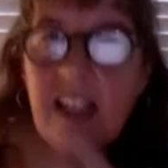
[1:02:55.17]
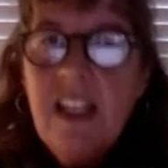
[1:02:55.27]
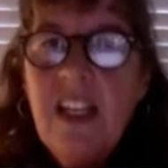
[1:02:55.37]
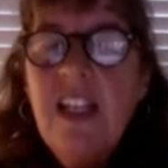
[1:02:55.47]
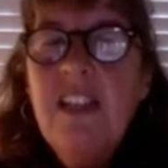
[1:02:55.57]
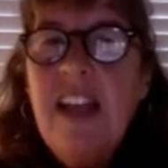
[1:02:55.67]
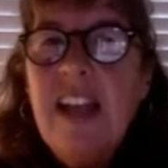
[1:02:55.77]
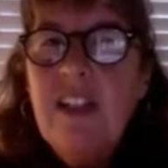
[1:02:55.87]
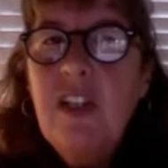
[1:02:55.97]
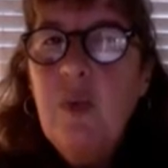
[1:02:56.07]
is
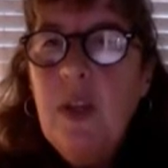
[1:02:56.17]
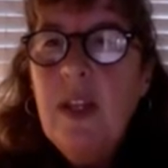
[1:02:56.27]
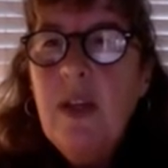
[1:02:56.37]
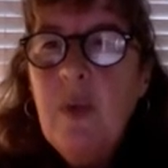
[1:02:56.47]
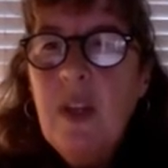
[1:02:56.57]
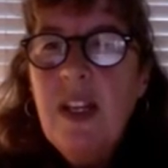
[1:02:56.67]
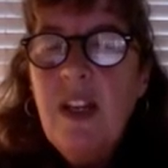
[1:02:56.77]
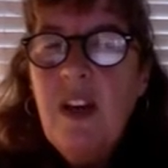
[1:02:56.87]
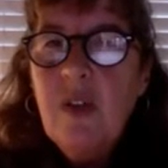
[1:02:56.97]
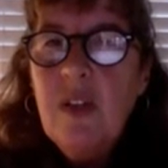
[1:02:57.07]
actually really, really
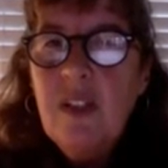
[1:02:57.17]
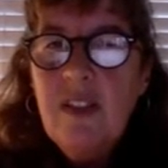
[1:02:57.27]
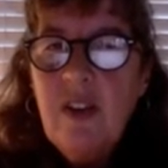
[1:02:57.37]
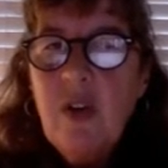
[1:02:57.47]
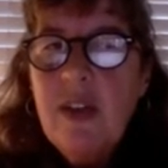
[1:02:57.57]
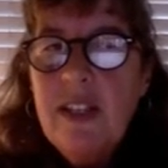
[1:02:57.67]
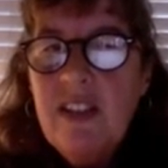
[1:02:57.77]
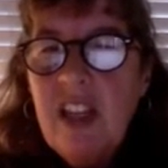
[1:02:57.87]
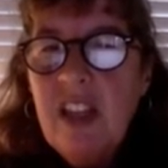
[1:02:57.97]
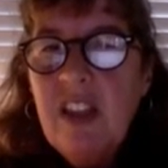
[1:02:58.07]
low because they're only
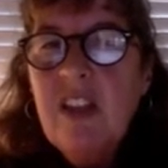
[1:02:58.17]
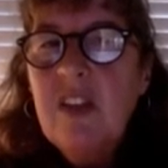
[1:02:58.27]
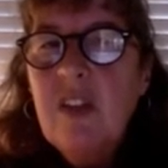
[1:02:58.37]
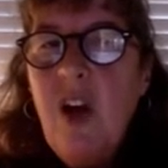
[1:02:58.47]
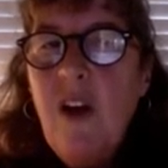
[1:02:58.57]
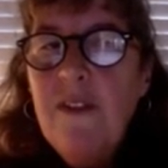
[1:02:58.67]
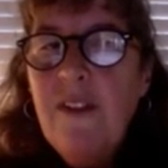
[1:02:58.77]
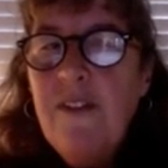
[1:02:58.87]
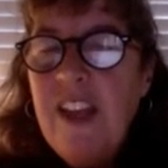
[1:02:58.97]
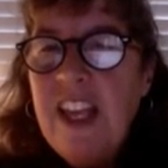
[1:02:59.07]
seeing the dissolved
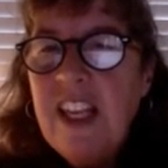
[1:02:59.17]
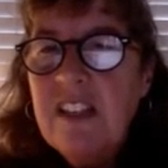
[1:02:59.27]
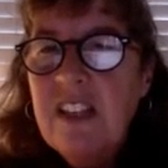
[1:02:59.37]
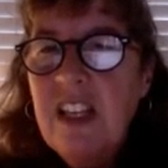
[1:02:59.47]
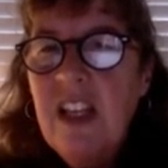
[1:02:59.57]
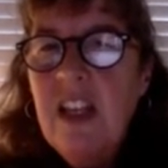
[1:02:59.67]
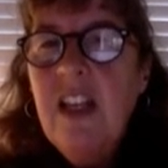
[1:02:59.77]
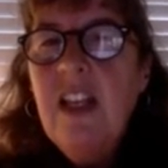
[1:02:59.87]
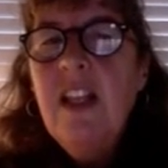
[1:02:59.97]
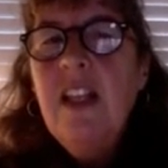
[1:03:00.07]
phase.
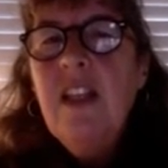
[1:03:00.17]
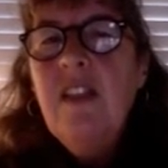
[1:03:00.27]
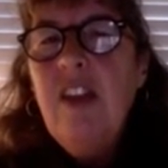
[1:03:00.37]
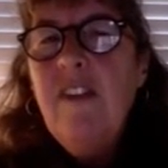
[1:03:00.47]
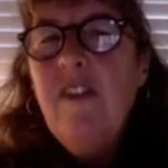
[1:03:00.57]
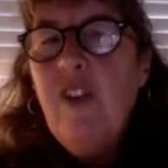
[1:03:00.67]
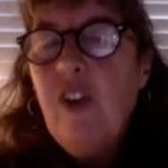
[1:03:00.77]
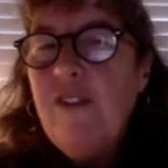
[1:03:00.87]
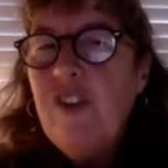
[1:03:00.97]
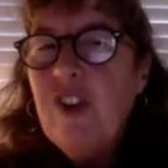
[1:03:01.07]
Therefore,
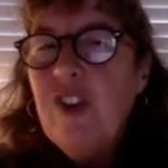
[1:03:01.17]
first